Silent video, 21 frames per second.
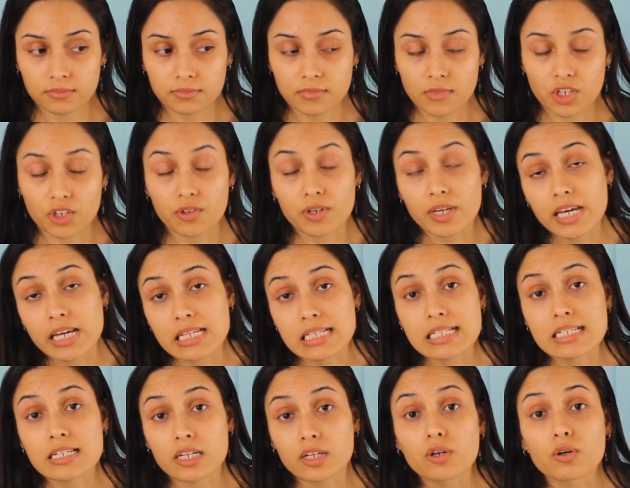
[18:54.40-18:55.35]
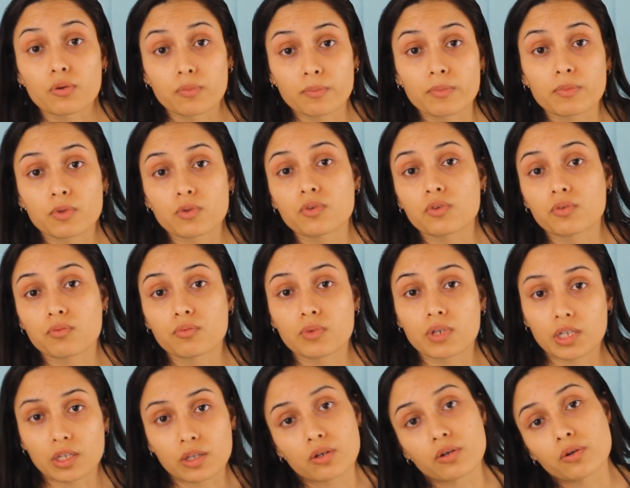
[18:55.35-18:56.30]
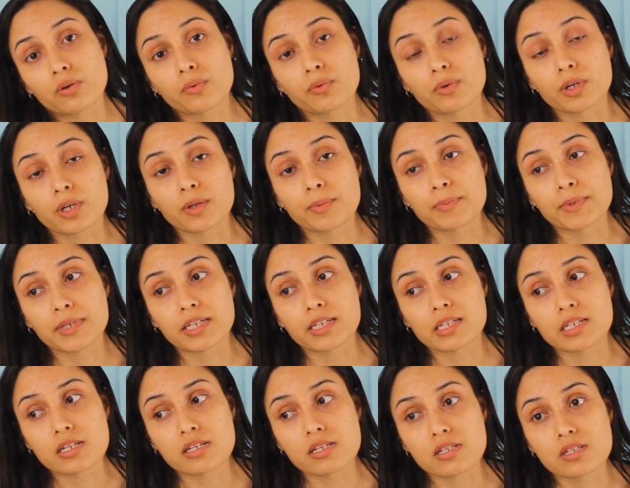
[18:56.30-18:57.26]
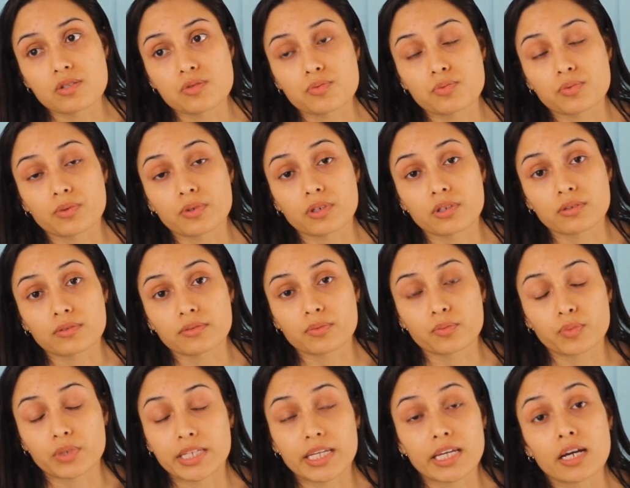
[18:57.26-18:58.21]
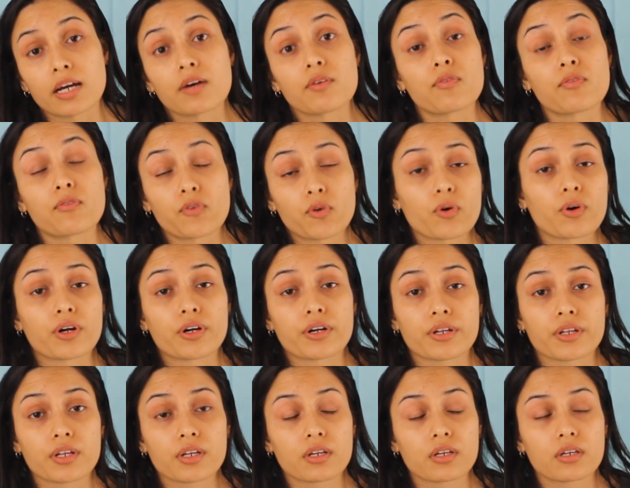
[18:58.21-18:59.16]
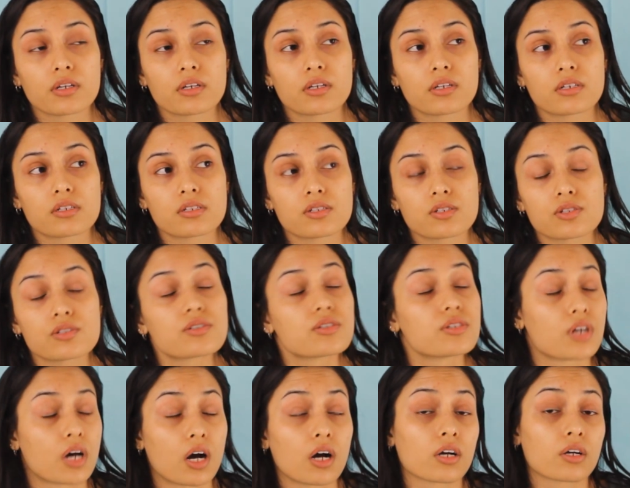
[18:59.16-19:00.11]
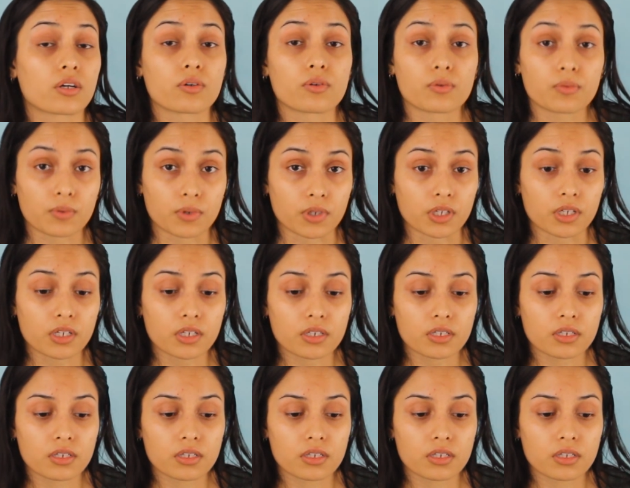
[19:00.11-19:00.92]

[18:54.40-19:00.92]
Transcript: you can't stay home, you need to go to work because we can't afford to not go to work.